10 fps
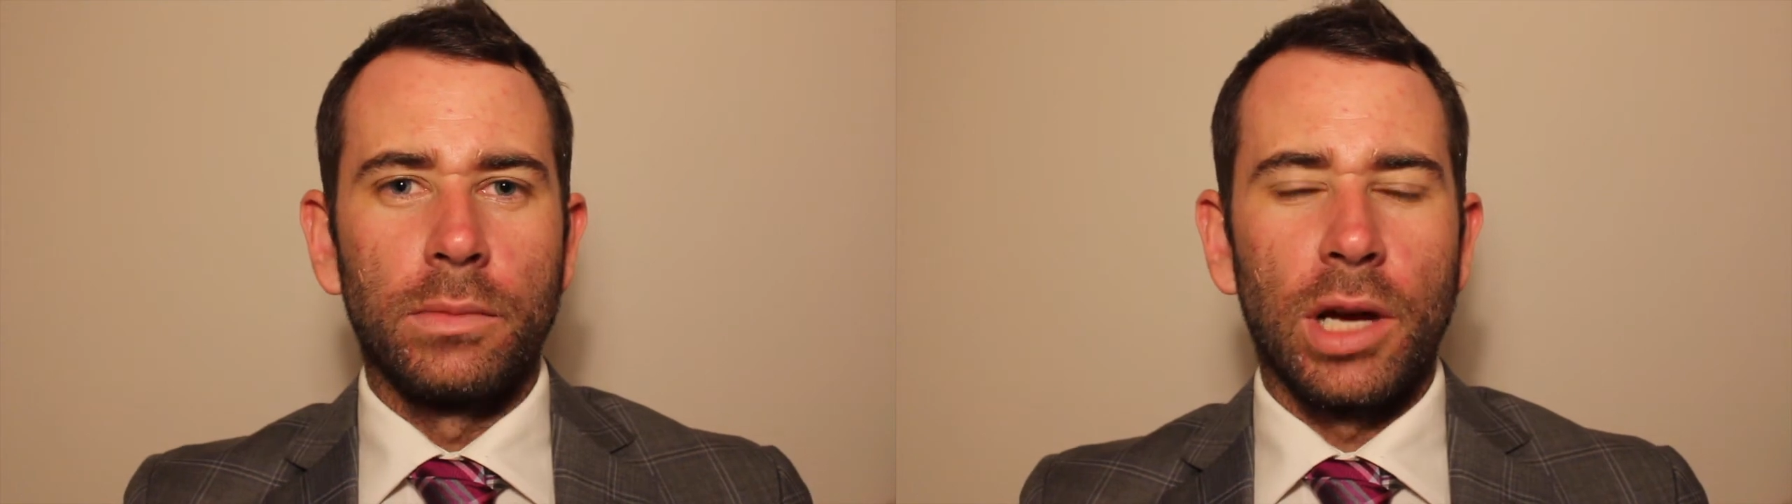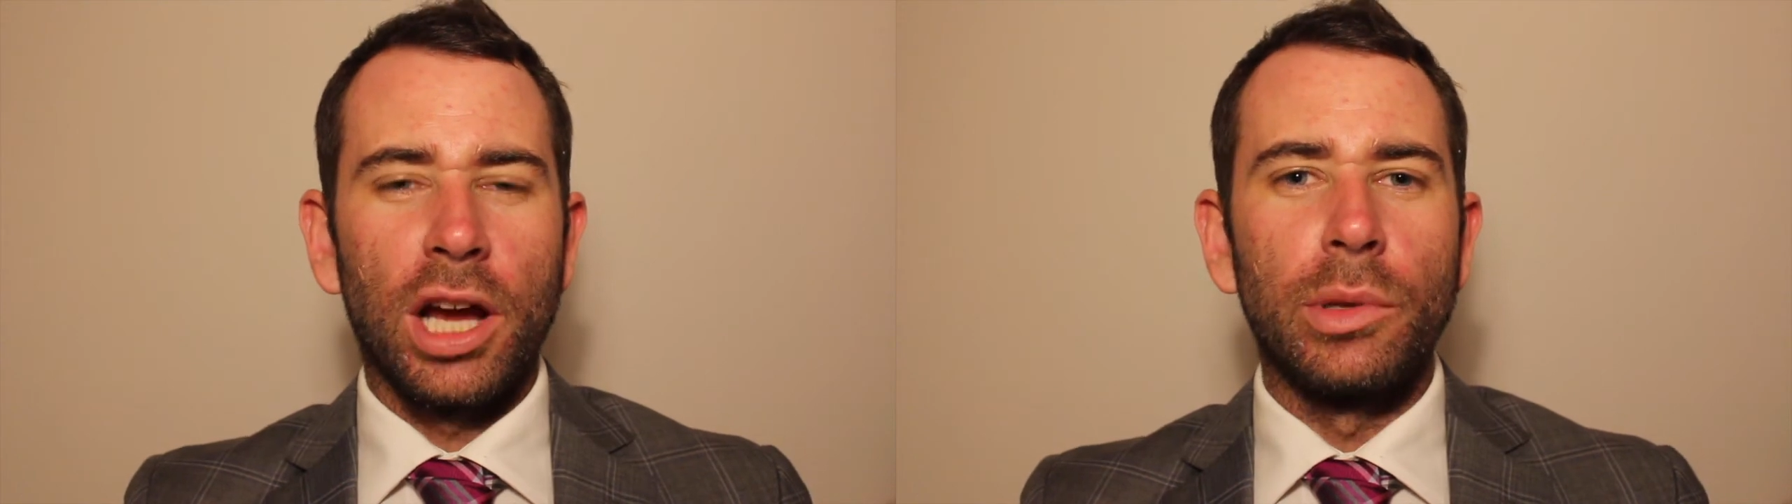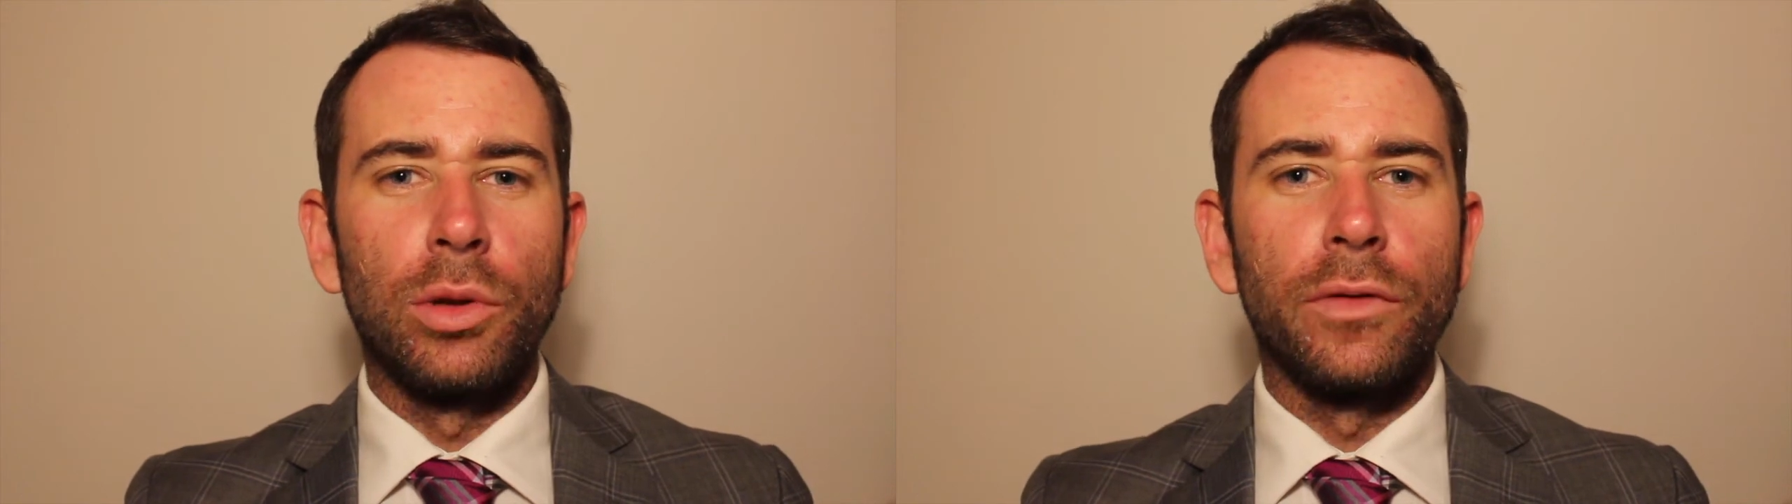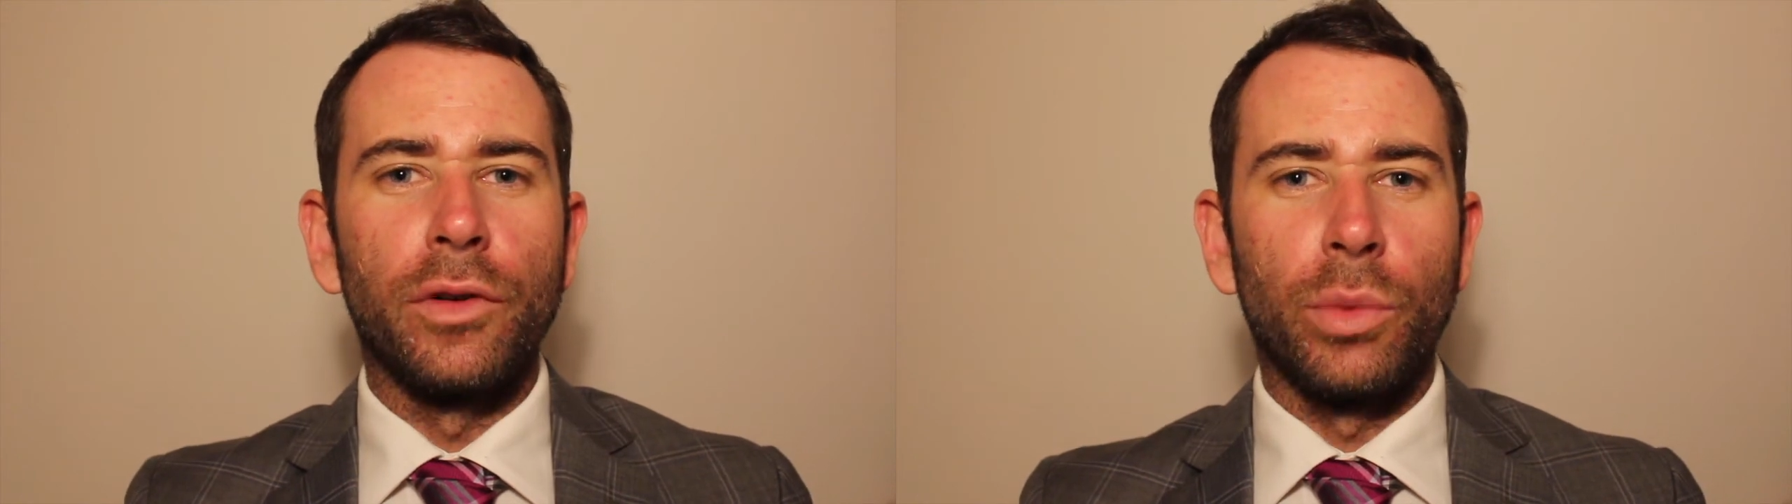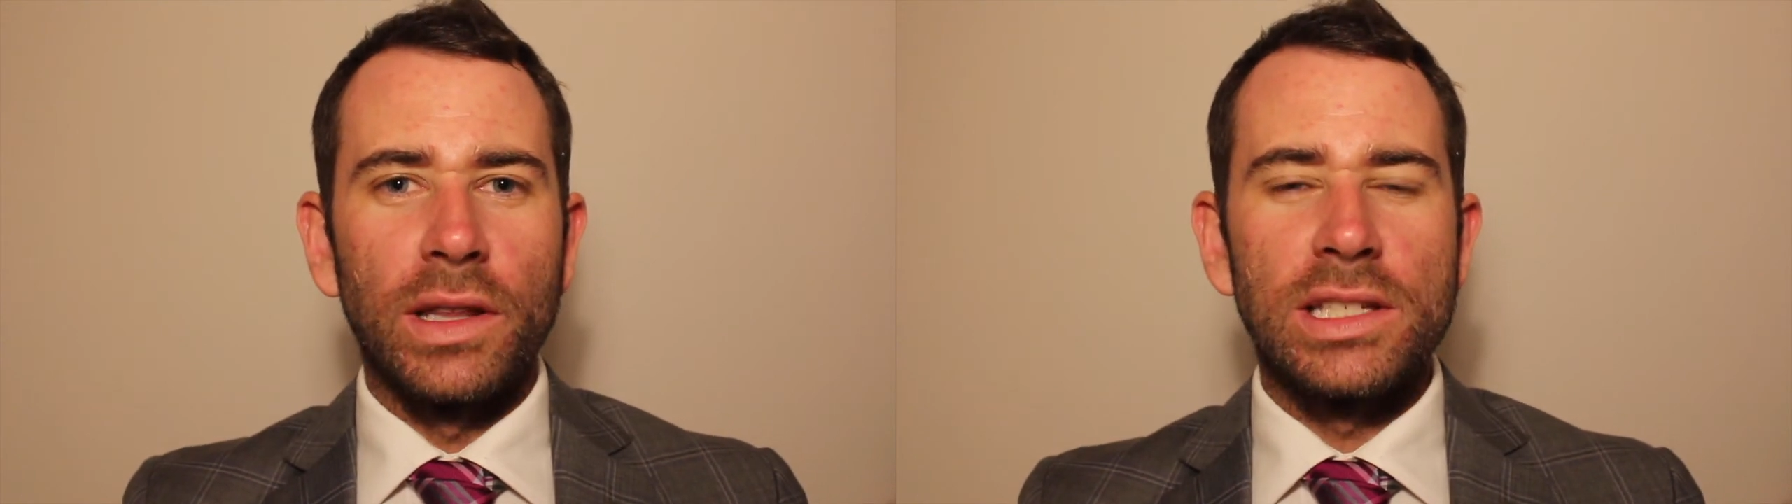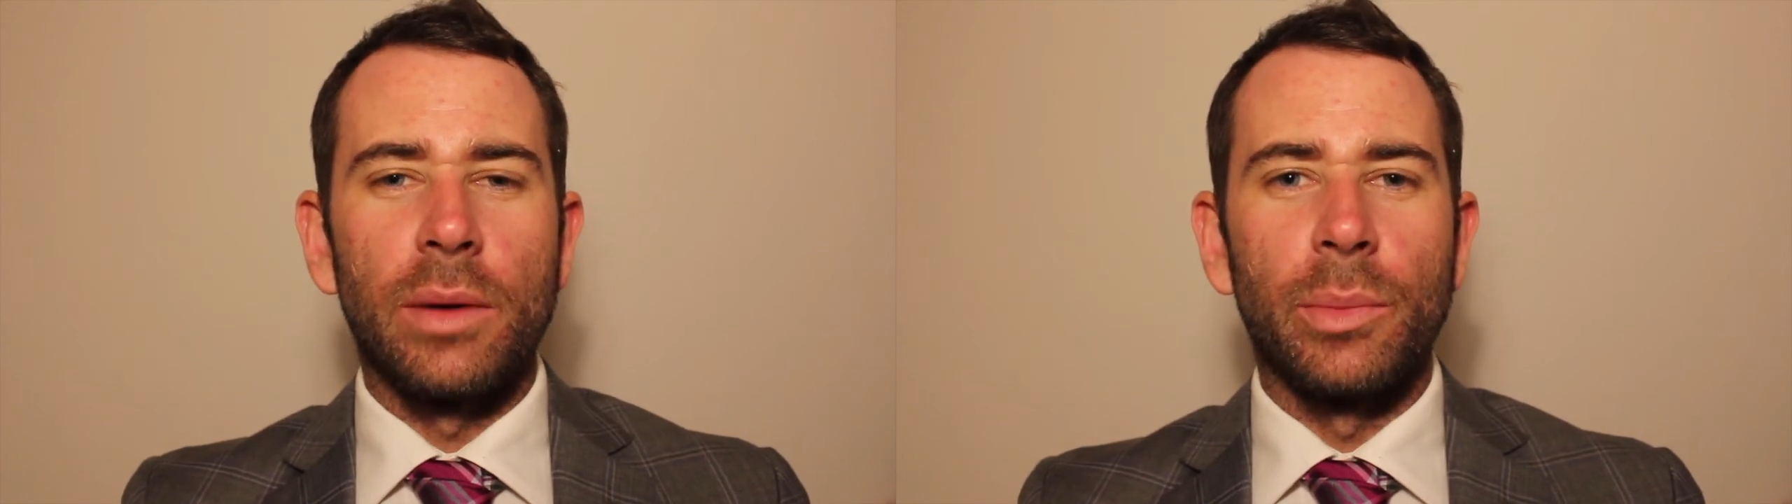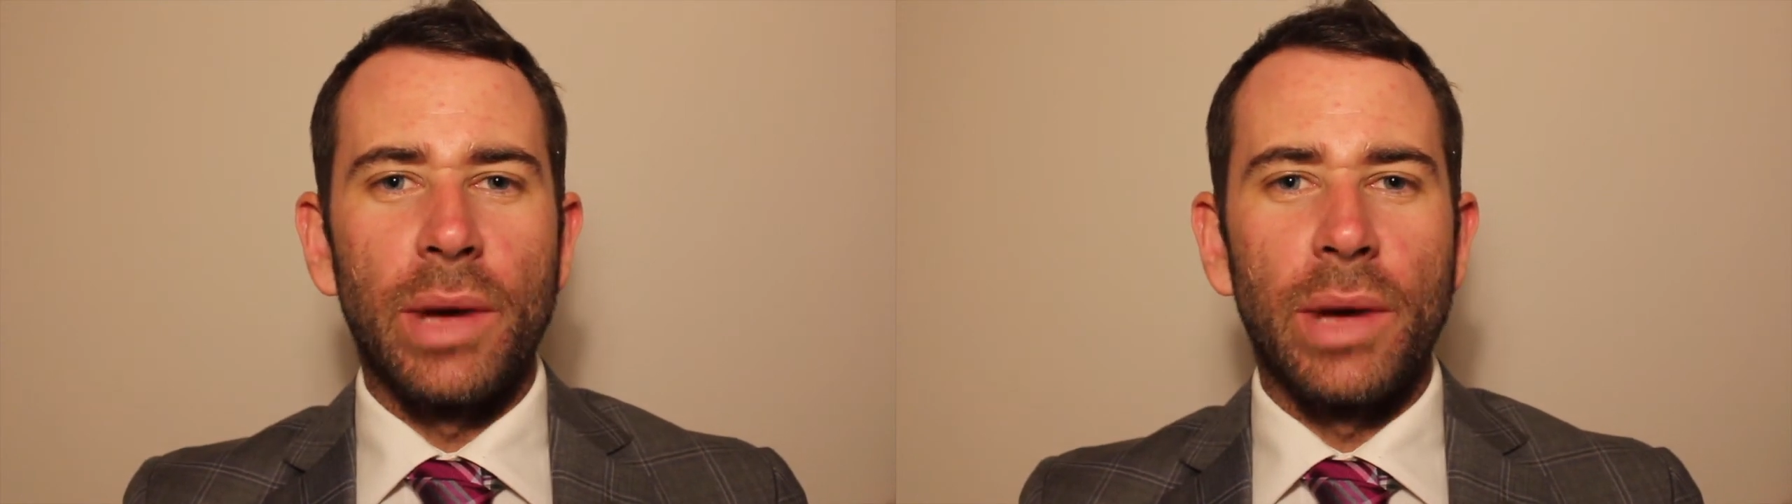I'm going to be looking for one that's coming